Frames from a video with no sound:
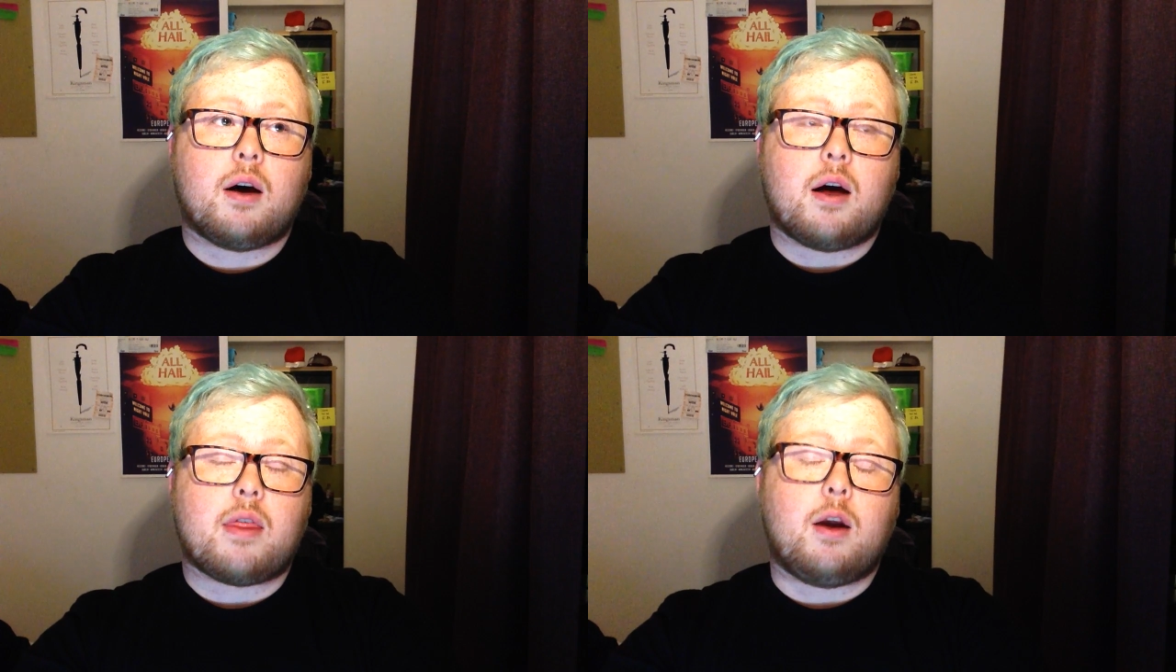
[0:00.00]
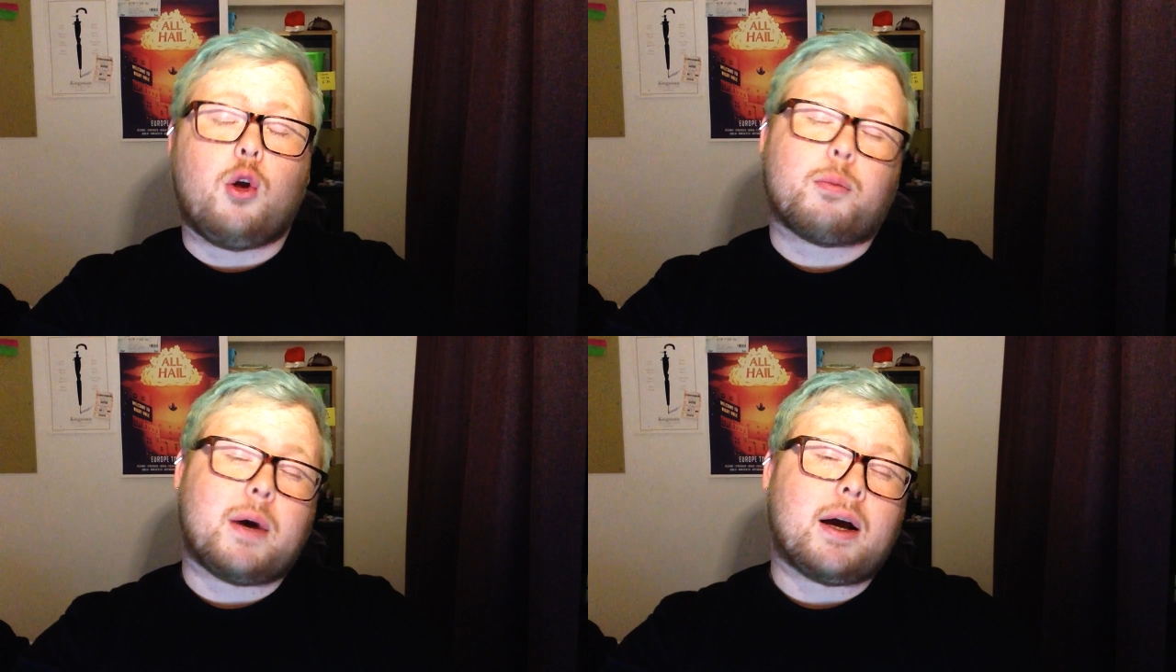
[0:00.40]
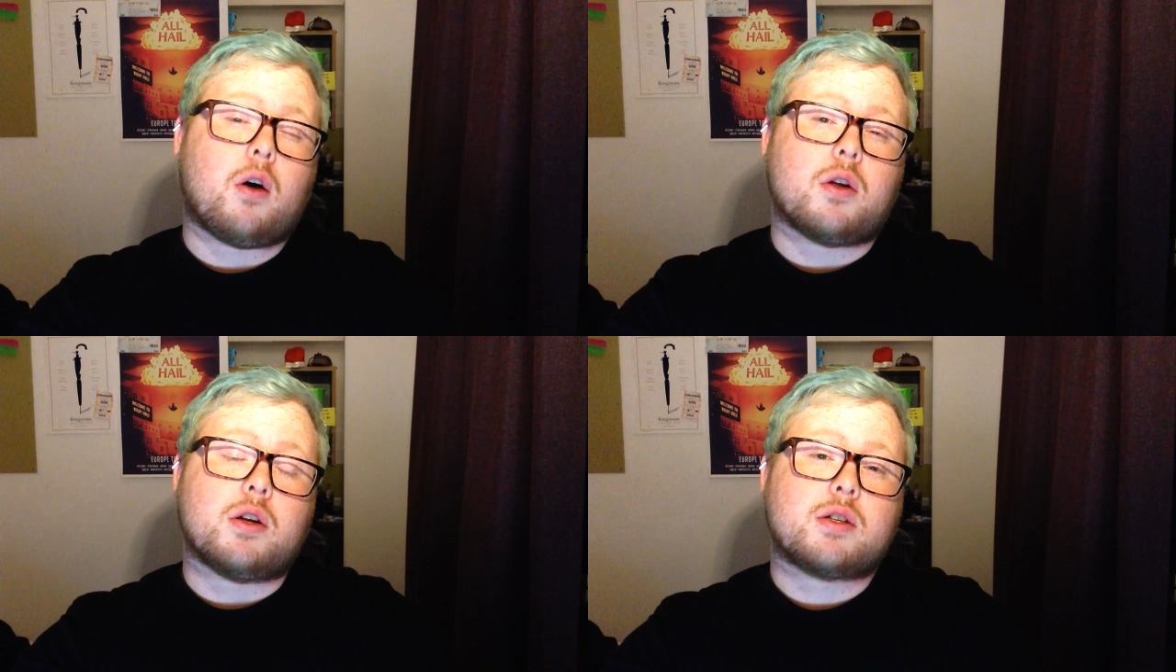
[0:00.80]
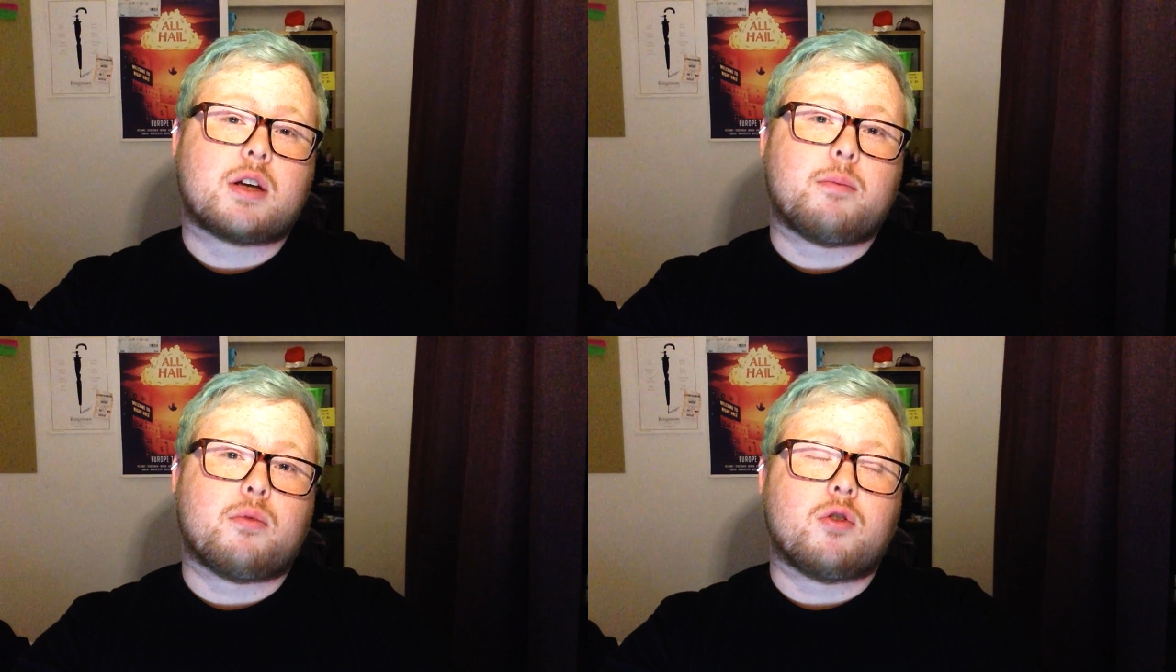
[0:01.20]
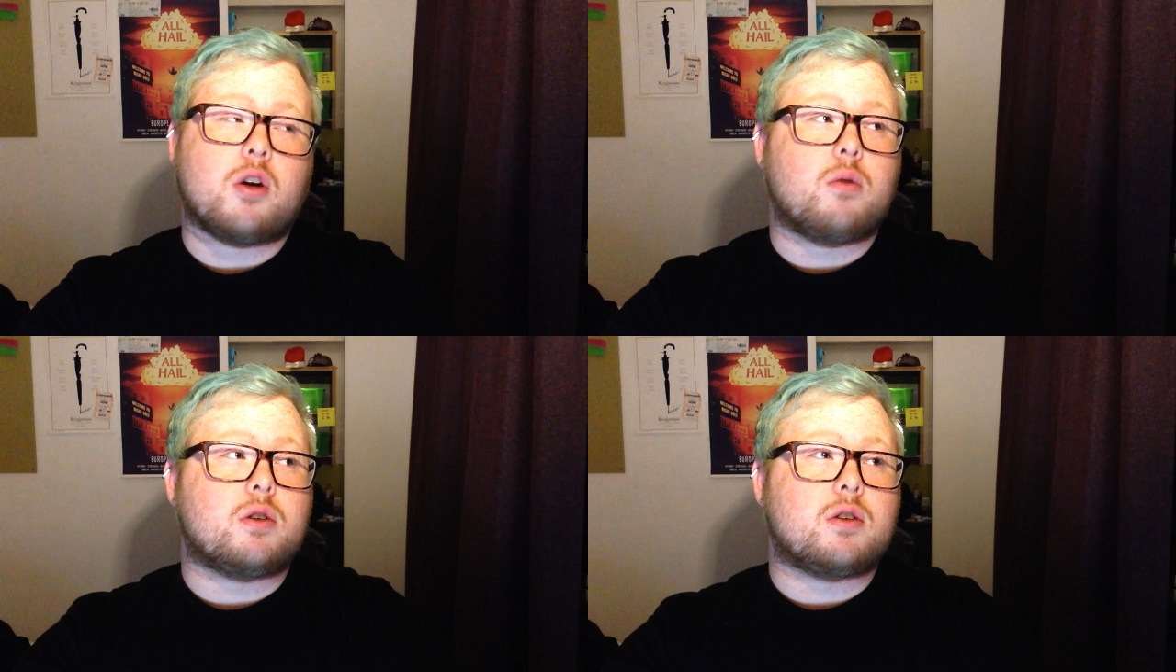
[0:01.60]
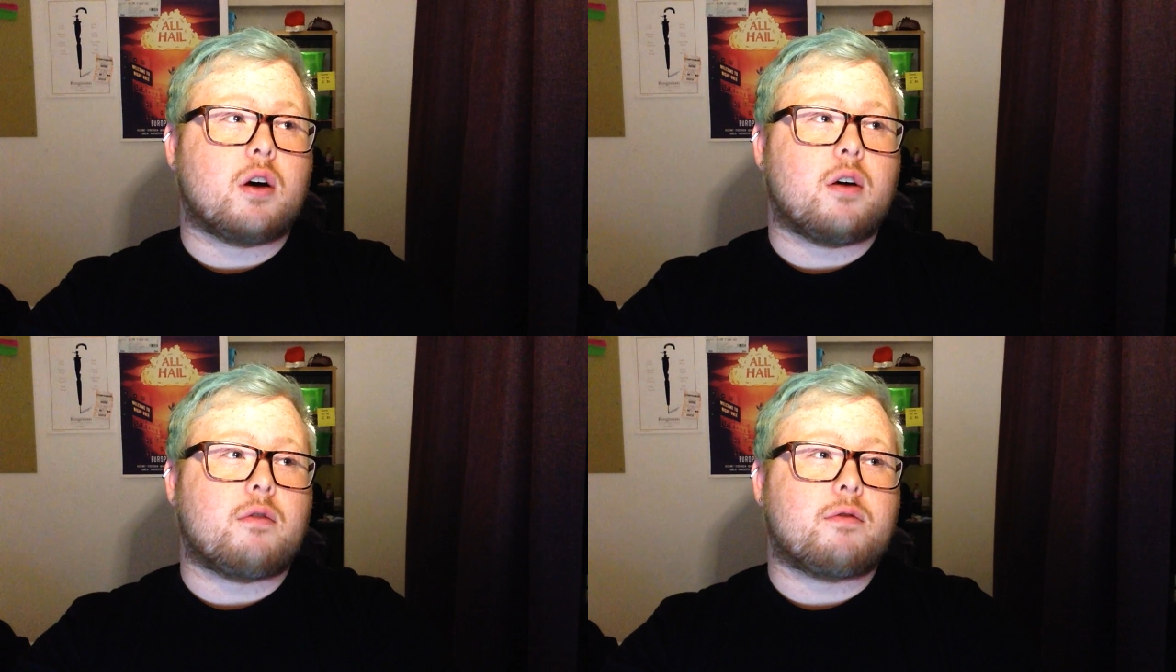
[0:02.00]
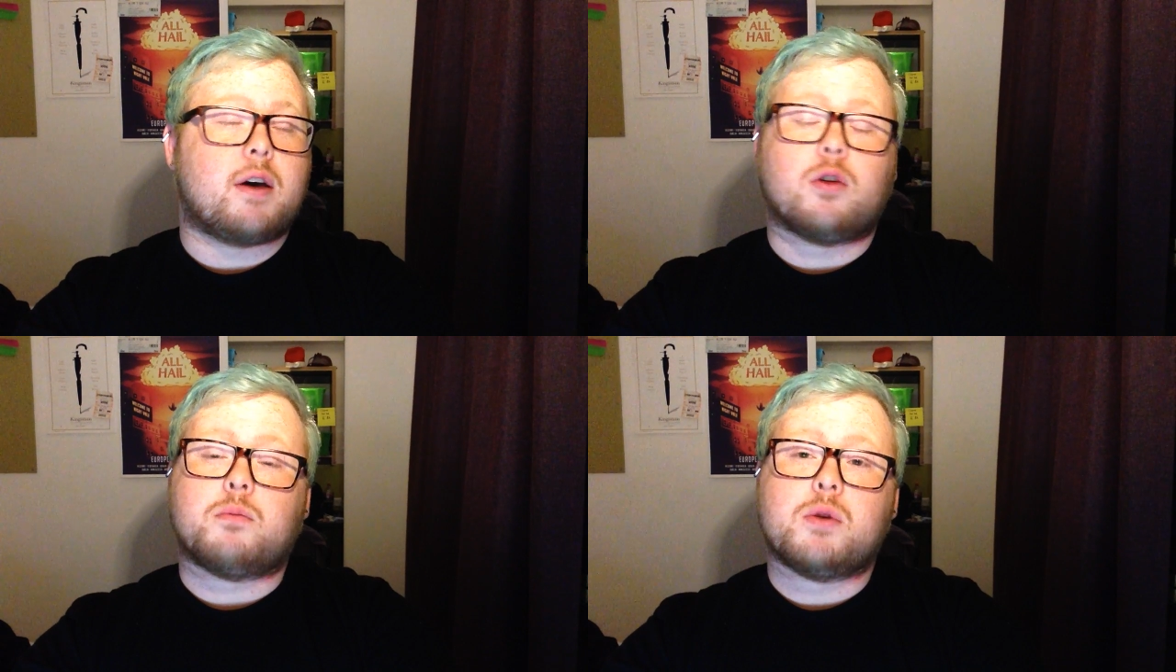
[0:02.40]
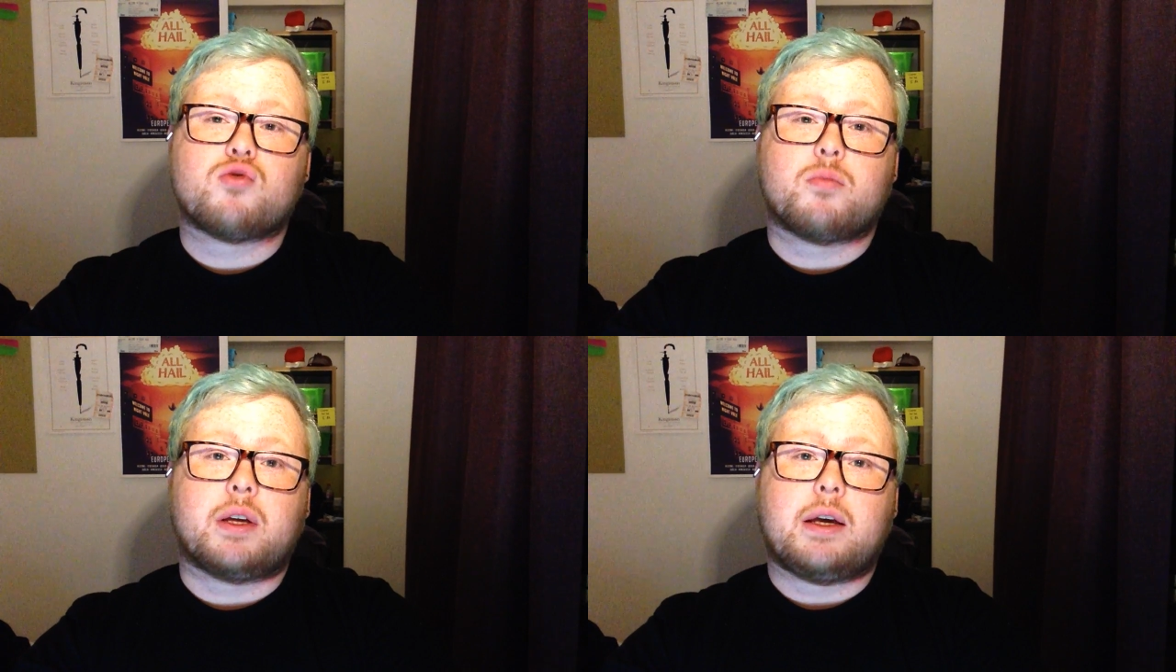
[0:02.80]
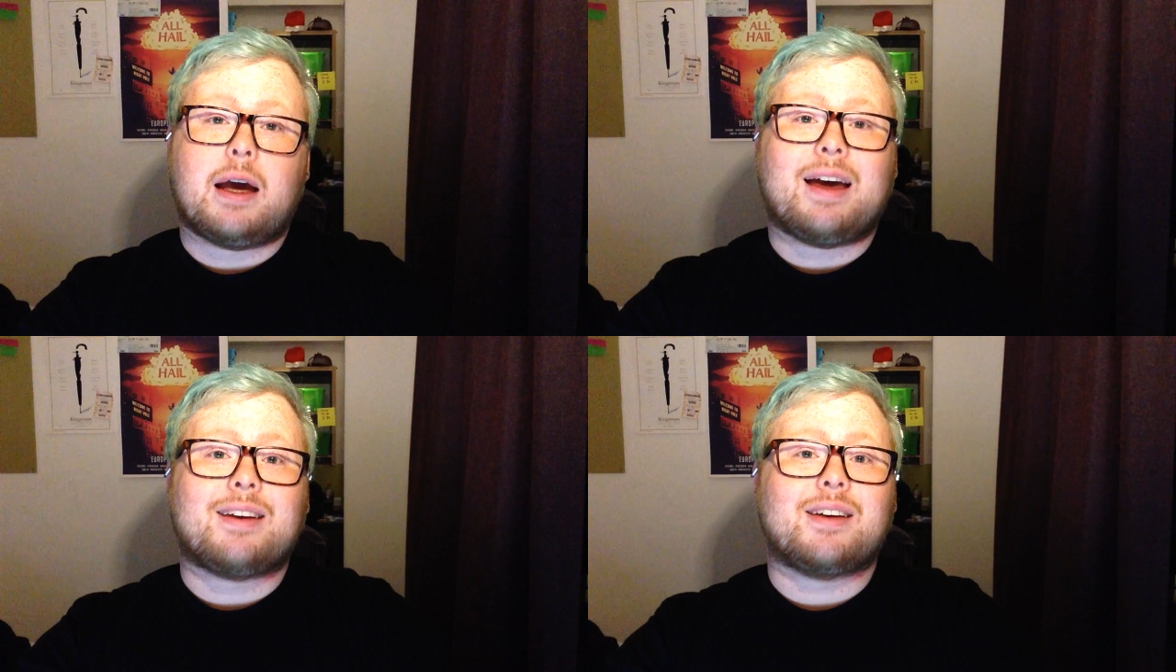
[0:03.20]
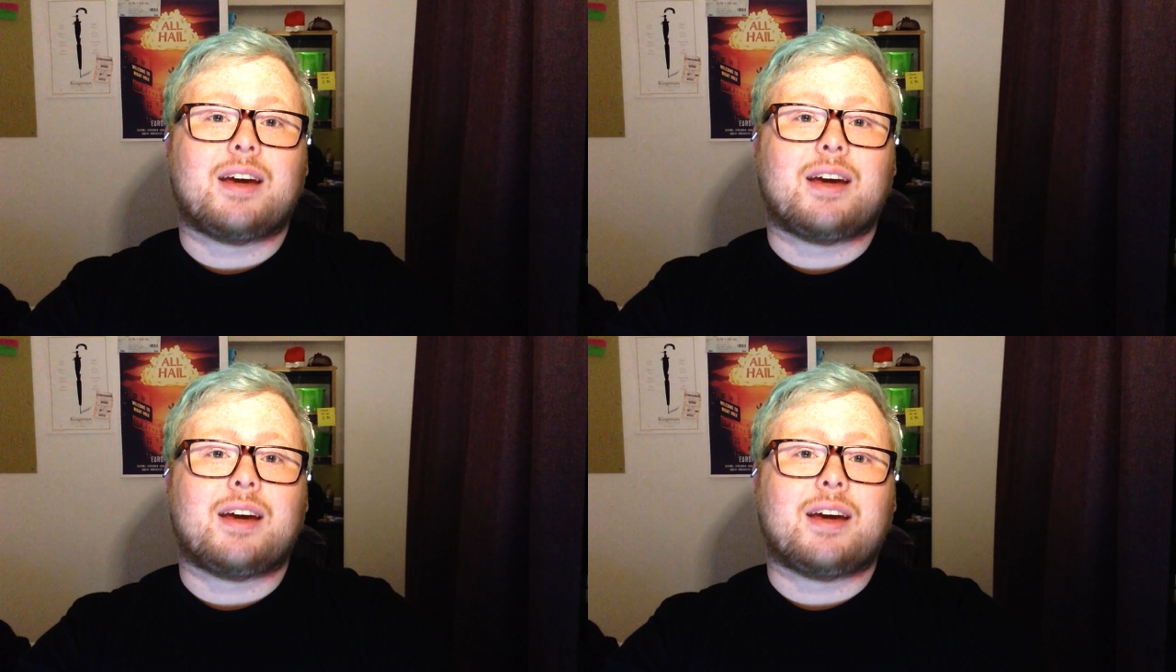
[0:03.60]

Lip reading: and then look back on in December and noticed I've failed miserably at